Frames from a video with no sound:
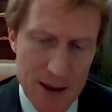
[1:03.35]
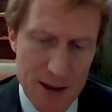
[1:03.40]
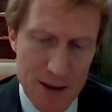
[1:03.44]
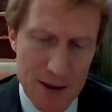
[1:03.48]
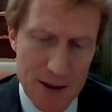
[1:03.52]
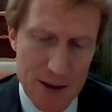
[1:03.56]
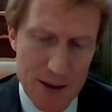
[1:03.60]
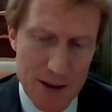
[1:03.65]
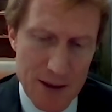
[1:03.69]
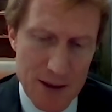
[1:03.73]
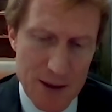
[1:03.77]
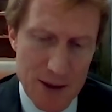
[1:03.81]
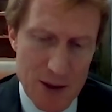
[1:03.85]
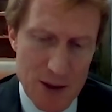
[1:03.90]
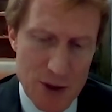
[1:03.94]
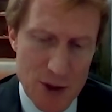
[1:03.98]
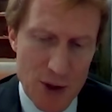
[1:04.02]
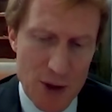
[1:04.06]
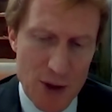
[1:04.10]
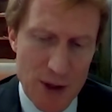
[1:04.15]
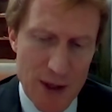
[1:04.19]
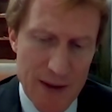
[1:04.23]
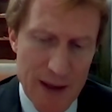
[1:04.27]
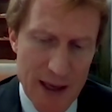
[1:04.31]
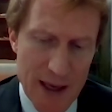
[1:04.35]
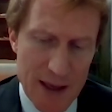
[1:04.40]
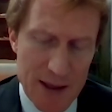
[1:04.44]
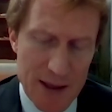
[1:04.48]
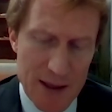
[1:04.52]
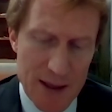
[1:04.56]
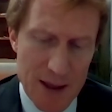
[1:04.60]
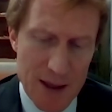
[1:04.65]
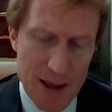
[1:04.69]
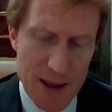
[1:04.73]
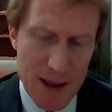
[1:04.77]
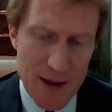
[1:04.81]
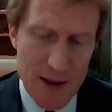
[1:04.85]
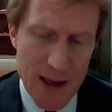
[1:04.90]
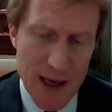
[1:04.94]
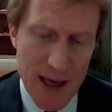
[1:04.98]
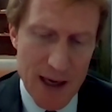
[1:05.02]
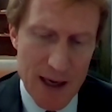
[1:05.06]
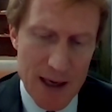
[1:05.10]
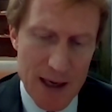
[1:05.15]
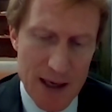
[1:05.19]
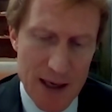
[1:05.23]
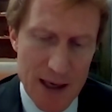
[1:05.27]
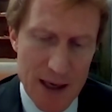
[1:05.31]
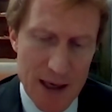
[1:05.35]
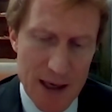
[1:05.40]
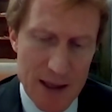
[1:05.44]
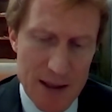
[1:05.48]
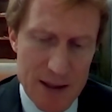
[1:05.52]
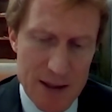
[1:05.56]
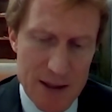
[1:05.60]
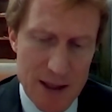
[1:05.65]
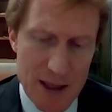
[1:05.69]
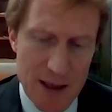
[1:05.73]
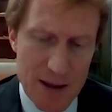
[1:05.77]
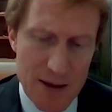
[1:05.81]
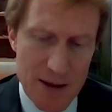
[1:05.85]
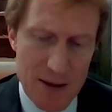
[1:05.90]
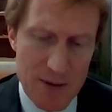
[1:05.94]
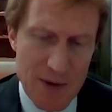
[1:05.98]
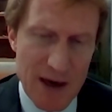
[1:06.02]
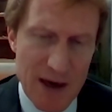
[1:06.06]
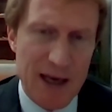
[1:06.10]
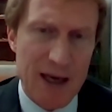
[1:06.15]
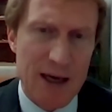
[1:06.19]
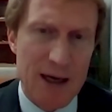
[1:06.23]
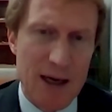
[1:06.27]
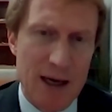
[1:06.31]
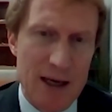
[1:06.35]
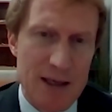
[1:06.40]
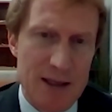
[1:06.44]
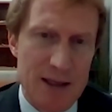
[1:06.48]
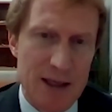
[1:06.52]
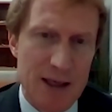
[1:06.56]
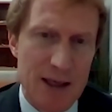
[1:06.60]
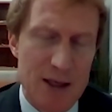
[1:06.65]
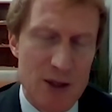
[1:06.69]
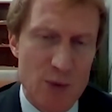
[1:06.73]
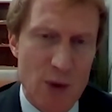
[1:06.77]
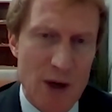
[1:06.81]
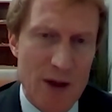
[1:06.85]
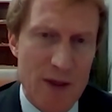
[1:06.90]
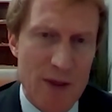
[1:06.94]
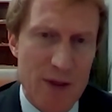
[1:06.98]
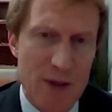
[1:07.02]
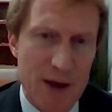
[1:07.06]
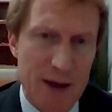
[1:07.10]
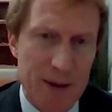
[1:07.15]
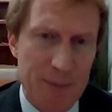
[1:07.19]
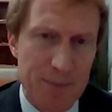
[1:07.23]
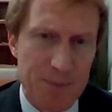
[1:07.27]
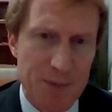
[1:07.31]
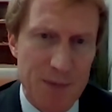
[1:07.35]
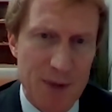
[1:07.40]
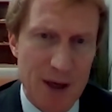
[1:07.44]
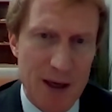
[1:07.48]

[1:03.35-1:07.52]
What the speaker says: And certainly that has recognizing it is one thing,